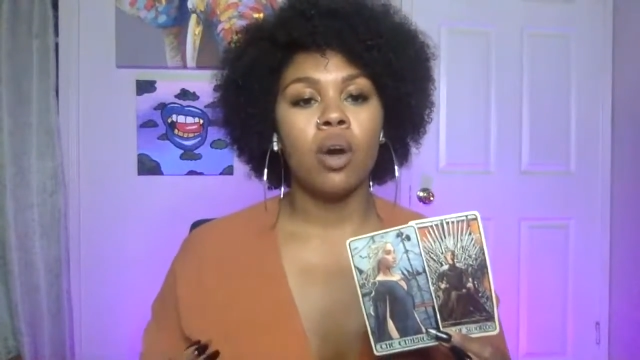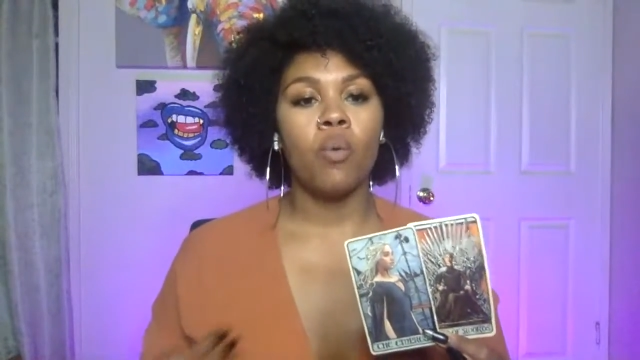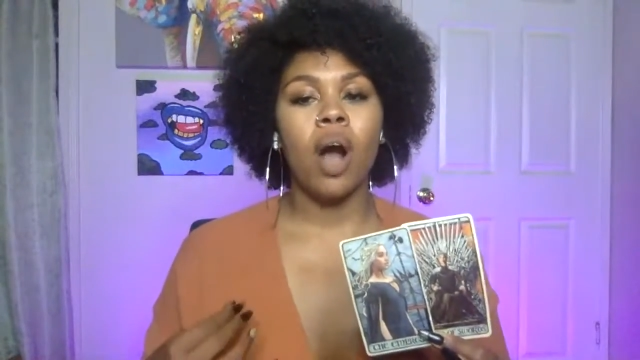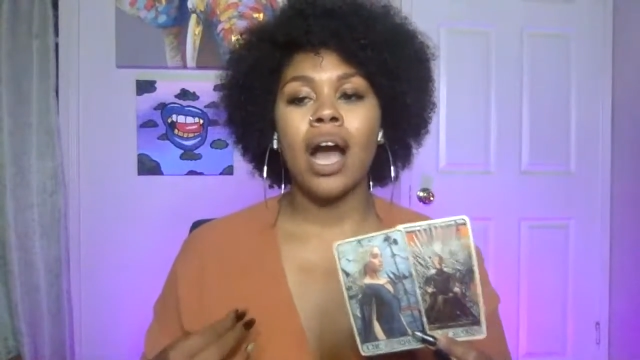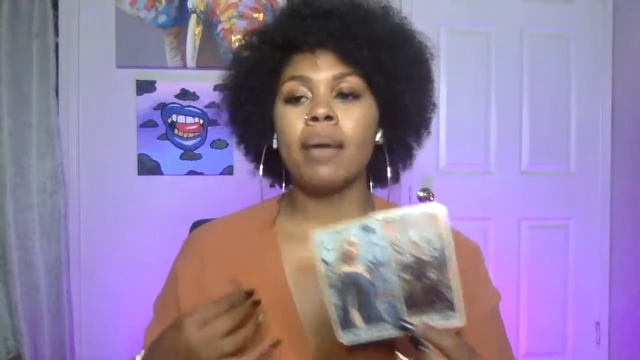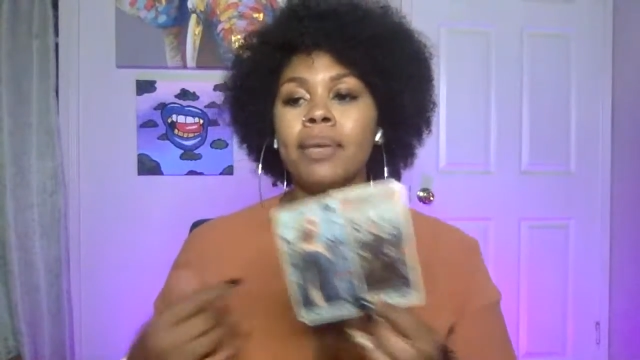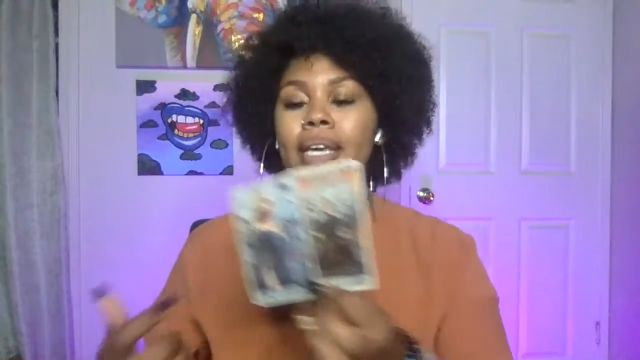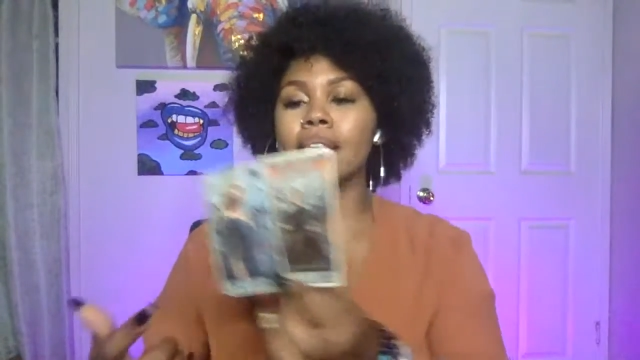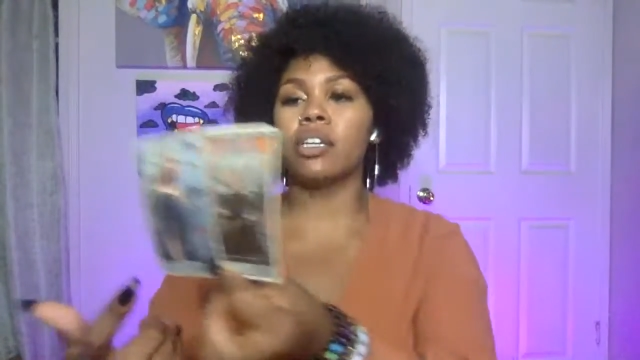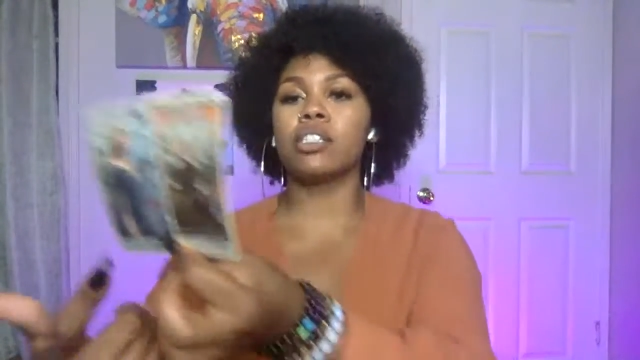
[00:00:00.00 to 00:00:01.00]
Why?
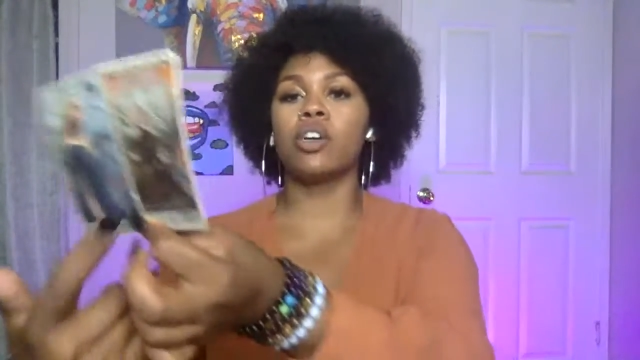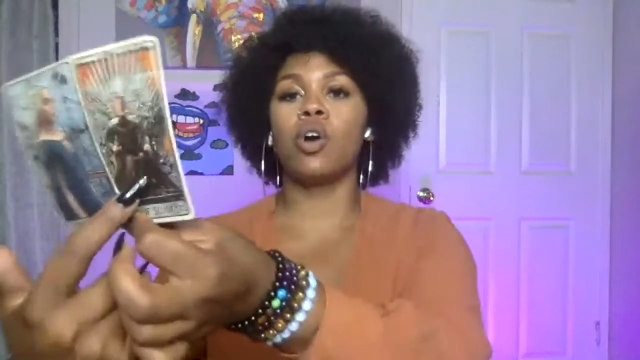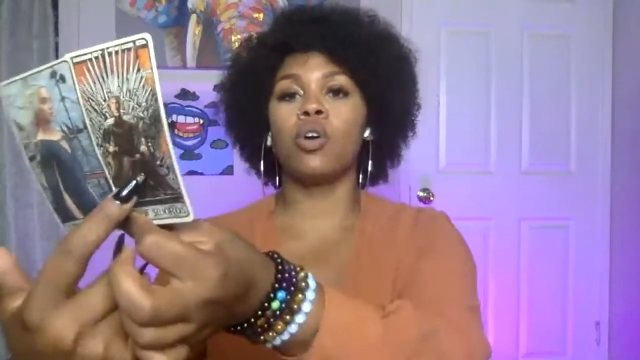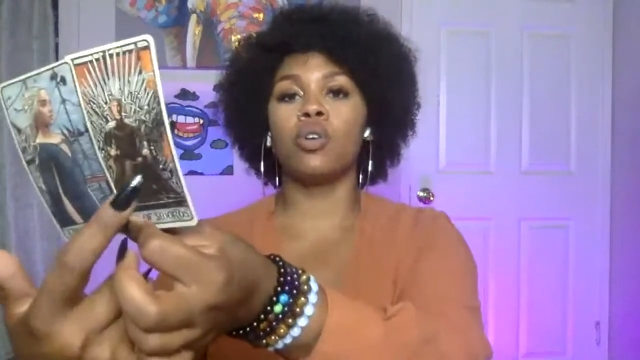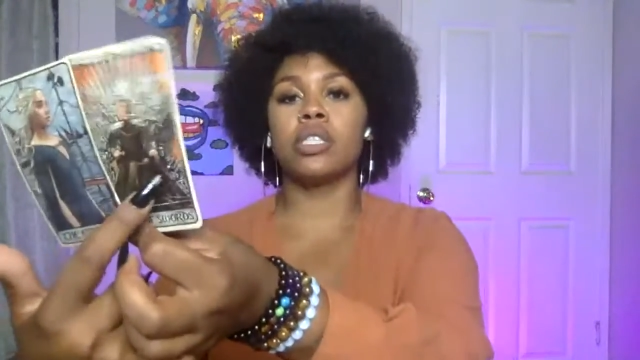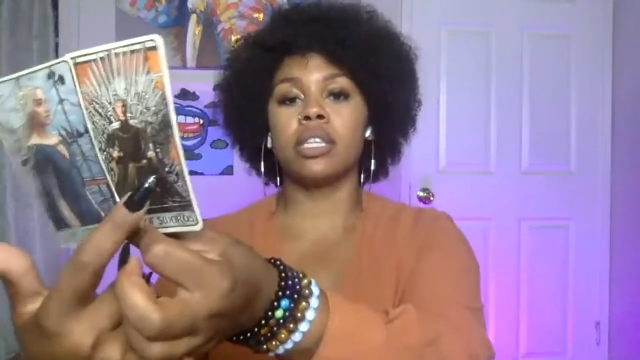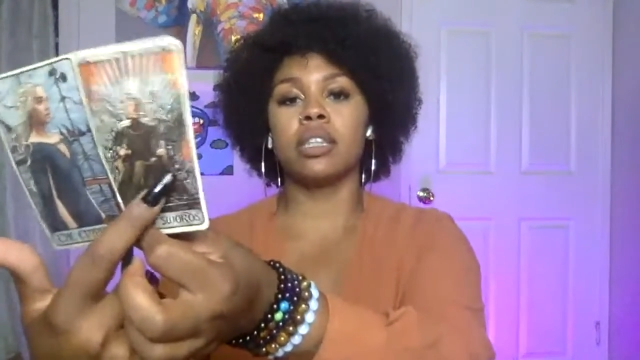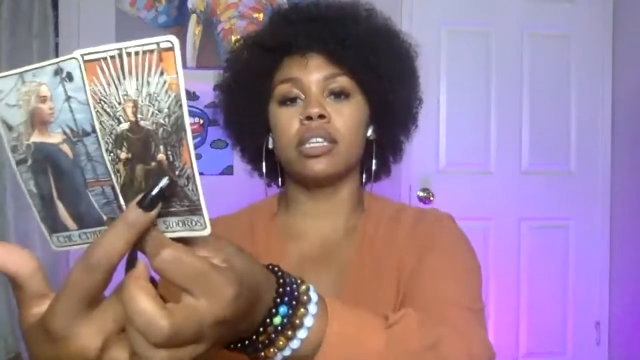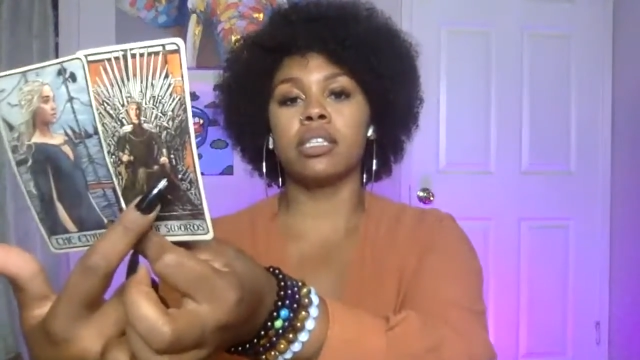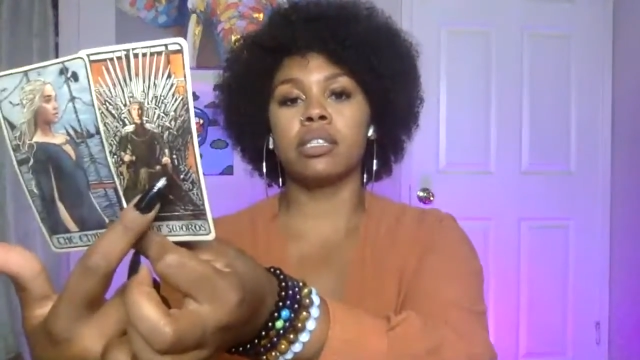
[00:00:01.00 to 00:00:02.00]
Because there's goals
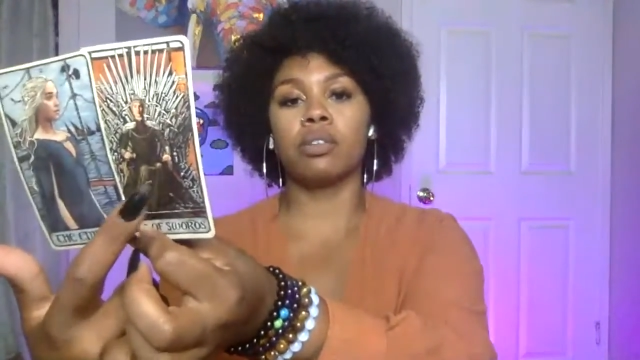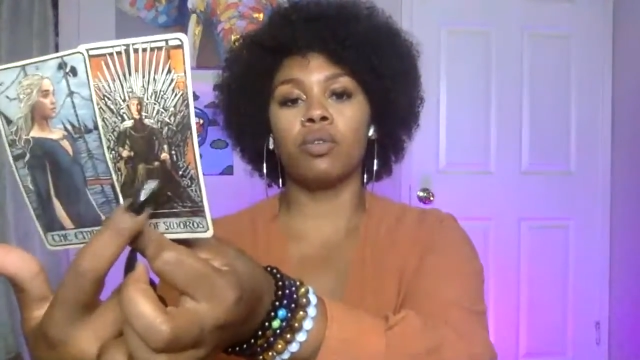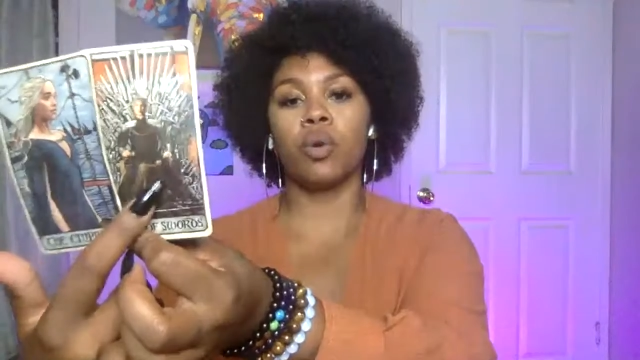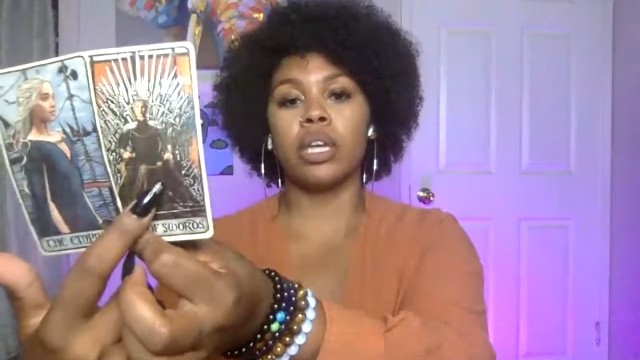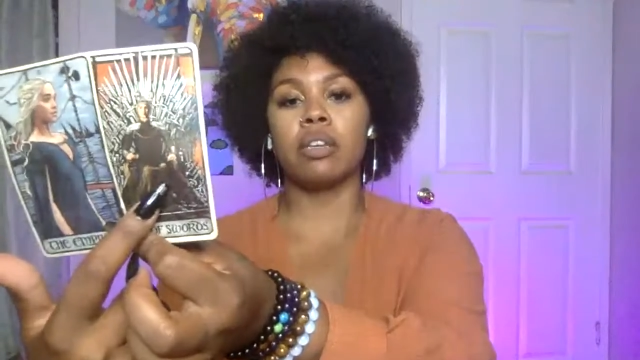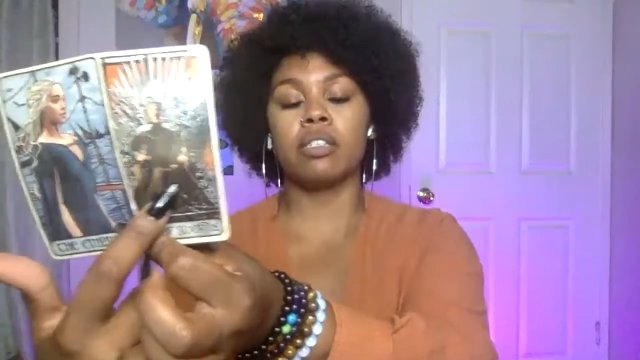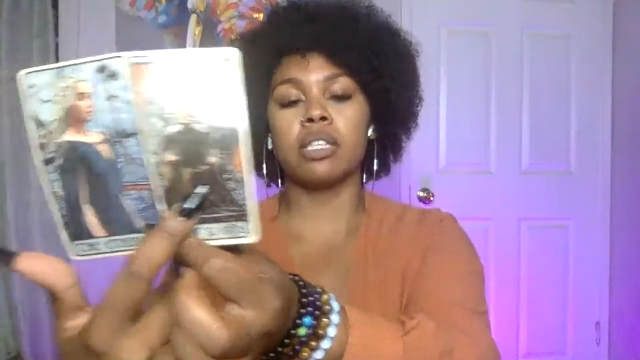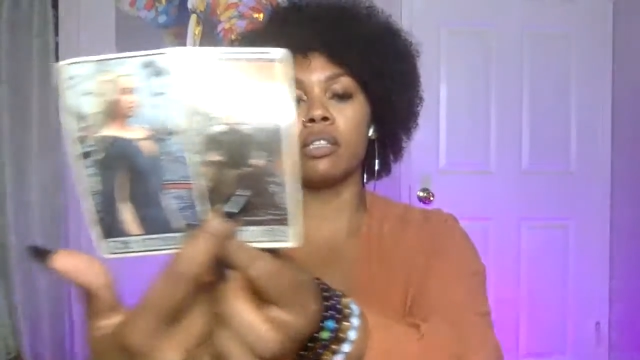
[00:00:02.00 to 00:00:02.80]
that this Queen of